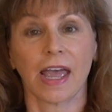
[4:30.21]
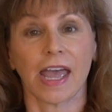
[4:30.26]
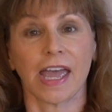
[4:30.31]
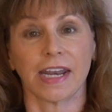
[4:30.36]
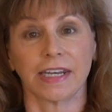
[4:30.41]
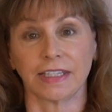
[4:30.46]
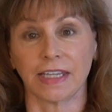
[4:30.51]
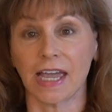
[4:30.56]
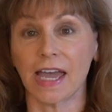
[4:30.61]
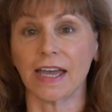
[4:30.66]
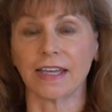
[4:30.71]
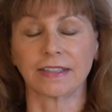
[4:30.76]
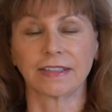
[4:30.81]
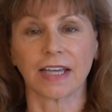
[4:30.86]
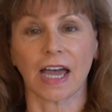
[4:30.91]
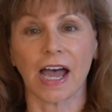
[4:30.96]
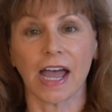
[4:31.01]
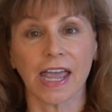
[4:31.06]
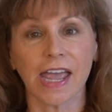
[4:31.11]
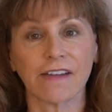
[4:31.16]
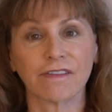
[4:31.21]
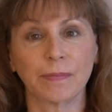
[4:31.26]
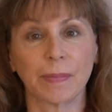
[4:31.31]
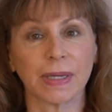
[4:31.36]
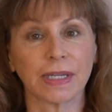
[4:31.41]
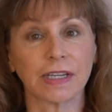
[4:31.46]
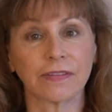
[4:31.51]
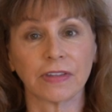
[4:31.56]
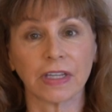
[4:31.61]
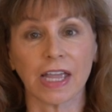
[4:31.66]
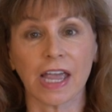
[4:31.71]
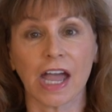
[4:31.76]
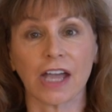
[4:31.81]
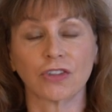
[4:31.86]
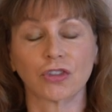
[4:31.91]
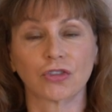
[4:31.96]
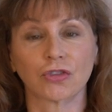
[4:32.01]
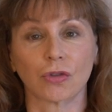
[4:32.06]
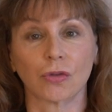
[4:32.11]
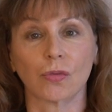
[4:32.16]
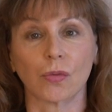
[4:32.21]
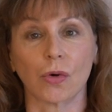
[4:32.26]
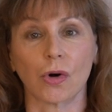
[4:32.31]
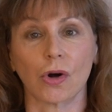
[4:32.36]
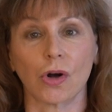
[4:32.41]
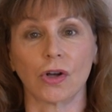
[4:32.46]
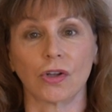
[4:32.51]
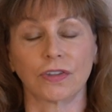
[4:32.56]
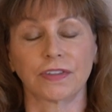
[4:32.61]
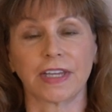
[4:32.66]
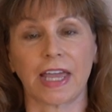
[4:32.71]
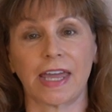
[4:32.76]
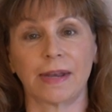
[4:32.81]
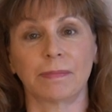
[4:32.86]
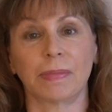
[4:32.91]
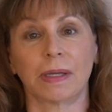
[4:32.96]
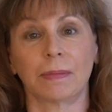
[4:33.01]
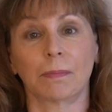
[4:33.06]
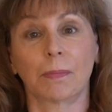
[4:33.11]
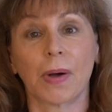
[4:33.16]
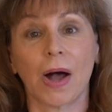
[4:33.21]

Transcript: And yes, I have been in the astral worlds and been